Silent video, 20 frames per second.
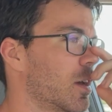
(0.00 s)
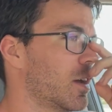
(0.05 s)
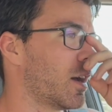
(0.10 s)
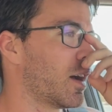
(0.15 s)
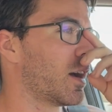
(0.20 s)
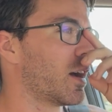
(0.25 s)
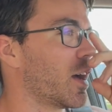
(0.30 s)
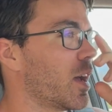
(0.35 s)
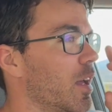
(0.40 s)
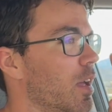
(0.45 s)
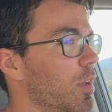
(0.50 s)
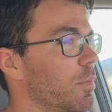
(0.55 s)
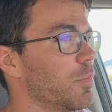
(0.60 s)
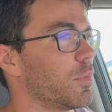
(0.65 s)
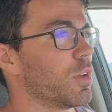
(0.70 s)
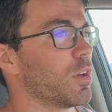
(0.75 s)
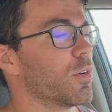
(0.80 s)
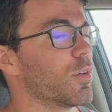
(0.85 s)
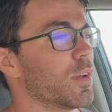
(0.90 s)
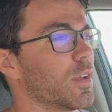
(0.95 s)
I am
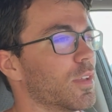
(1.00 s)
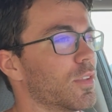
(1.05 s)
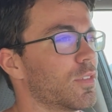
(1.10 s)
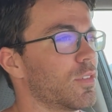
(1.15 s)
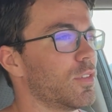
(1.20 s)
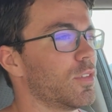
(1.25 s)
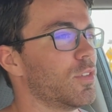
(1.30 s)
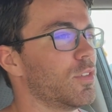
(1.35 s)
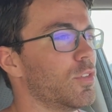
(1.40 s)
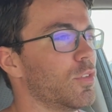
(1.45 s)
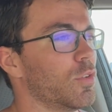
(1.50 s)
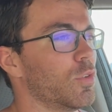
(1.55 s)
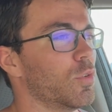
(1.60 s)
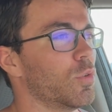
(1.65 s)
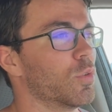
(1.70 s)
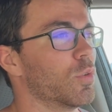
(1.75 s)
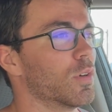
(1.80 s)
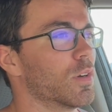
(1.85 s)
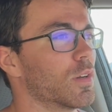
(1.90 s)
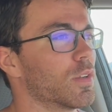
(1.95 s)
going to
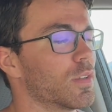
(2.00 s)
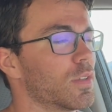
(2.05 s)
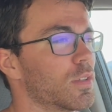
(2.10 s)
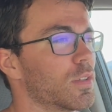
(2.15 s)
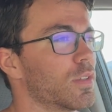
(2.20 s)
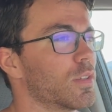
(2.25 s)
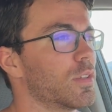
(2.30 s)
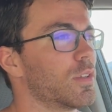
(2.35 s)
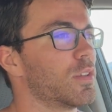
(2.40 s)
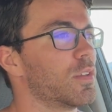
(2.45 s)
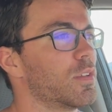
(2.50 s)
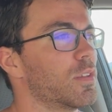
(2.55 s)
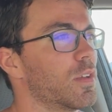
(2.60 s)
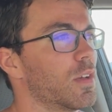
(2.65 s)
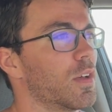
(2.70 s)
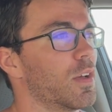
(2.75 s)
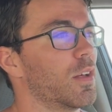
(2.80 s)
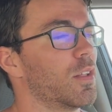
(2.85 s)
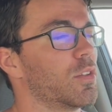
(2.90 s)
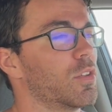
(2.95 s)
do
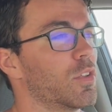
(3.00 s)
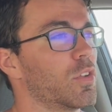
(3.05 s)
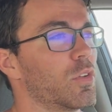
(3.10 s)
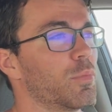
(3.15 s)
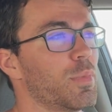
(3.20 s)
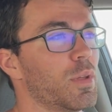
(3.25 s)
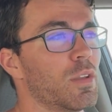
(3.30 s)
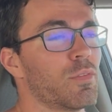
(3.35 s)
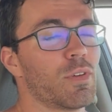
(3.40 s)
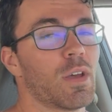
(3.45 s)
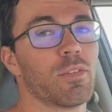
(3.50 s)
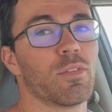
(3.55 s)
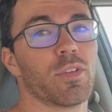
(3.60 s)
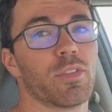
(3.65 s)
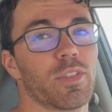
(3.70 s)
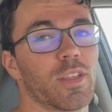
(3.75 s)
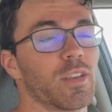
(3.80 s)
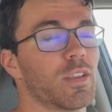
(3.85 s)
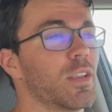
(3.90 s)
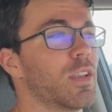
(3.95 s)
a little bit of
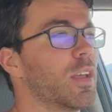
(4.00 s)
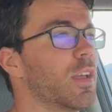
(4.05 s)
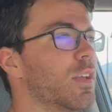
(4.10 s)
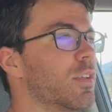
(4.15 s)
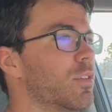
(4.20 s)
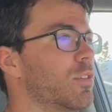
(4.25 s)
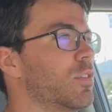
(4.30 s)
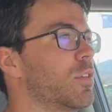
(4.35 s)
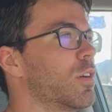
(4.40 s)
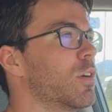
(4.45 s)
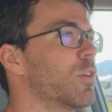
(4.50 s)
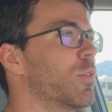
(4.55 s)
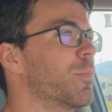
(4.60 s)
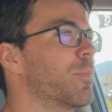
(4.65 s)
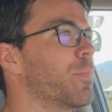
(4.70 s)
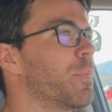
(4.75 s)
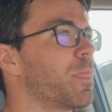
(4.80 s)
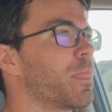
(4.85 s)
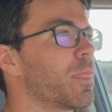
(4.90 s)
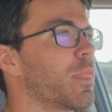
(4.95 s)
everything today. So
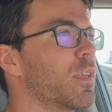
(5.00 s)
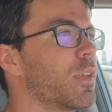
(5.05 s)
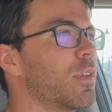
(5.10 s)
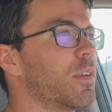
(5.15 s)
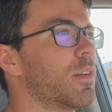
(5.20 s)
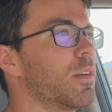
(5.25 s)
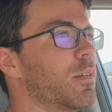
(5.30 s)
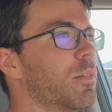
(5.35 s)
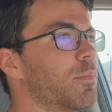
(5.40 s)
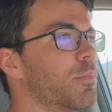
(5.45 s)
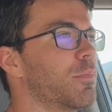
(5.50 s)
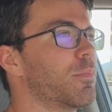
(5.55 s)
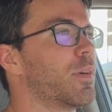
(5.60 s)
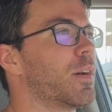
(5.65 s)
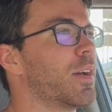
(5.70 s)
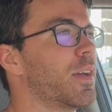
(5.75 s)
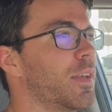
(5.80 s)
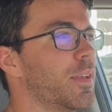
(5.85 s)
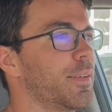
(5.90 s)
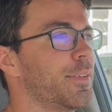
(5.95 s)

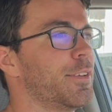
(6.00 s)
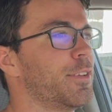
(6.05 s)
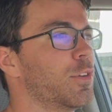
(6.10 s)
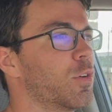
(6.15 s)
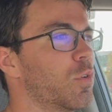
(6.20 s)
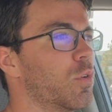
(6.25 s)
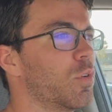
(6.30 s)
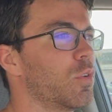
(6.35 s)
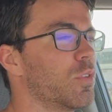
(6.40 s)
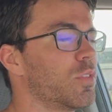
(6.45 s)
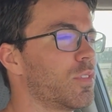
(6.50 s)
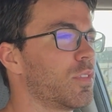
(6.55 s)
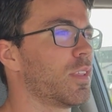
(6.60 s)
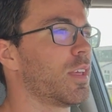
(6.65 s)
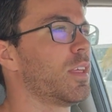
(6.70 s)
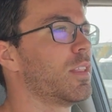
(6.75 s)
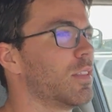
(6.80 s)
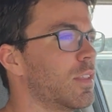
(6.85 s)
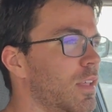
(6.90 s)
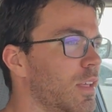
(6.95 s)
my goals
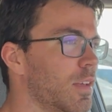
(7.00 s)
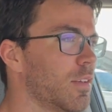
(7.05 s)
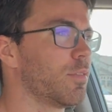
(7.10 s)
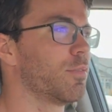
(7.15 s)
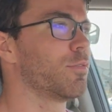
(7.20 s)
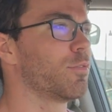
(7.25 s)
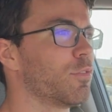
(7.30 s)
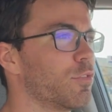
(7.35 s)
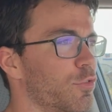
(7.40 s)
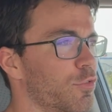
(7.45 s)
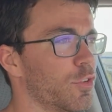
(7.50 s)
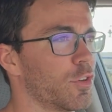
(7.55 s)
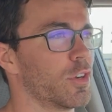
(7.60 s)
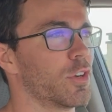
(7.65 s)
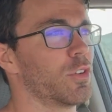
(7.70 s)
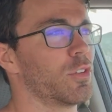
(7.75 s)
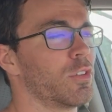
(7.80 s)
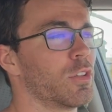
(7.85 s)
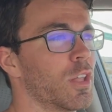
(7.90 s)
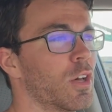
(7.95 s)
lately
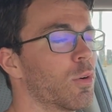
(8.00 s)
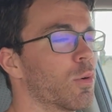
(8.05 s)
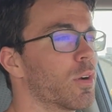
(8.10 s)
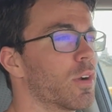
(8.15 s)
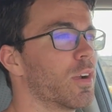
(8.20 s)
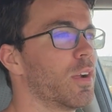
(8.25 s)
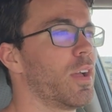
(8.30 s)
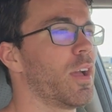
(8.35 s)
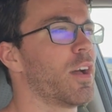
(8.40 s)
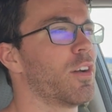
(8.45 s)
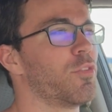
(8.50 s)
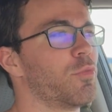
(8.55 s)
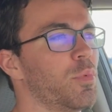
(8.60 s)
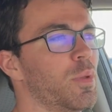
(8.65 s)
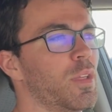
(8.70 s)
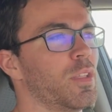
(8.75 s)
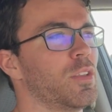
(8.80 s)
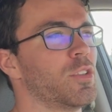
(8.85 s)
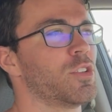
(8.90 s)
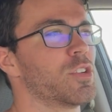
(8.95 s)
for lower have
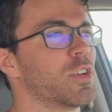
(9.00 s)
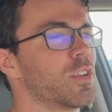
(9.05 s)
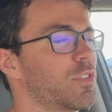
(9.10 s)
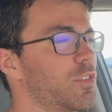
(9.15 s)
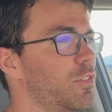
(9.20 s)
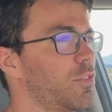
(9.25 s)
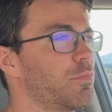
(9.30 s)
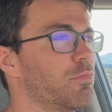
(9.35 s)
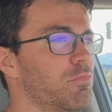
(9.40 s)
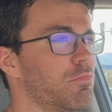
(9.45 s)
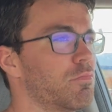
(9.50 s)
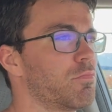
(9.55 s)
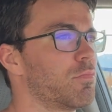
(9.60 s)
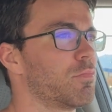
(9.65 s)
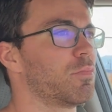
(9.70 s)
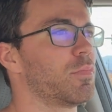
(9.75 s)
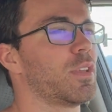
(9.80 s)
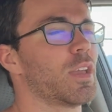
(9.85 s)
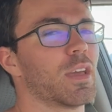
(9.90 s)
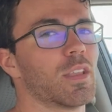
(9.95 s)
been just
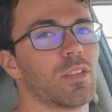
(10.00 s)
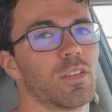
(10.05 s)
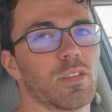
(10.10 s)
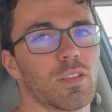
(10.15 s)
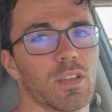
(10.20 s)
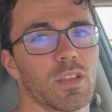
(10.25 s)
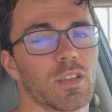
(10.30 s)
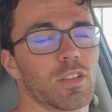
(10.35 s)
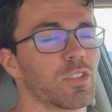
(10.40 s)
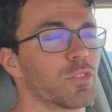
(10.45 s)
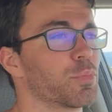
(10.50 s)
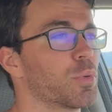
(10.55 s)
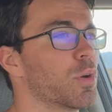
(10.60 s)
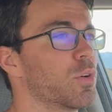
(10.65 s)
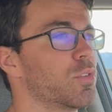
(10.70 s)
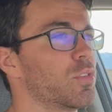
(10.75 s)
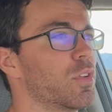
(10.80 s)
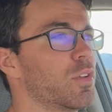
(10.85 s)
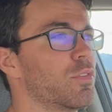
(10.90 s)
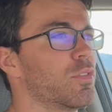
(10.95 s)
get as
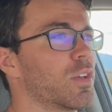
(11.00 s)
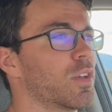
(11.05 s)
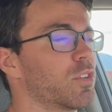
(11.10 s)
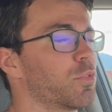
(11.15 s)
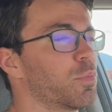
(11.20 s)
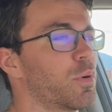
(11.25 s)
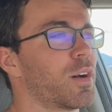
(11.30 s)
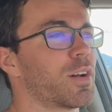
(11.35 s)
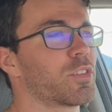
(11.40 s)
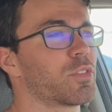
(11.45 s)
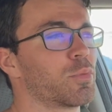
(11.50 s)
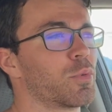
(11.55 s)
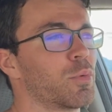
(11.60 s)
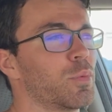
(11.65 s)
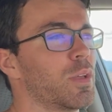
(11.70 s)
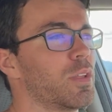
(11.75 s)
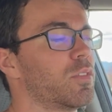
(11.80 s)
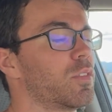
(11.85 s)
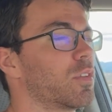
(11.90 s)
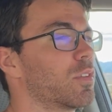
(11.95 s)
explosive as possible
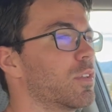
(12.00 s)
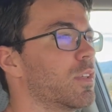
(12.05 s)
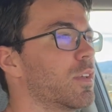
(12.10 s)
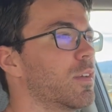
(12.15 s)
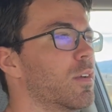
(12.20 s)
basically.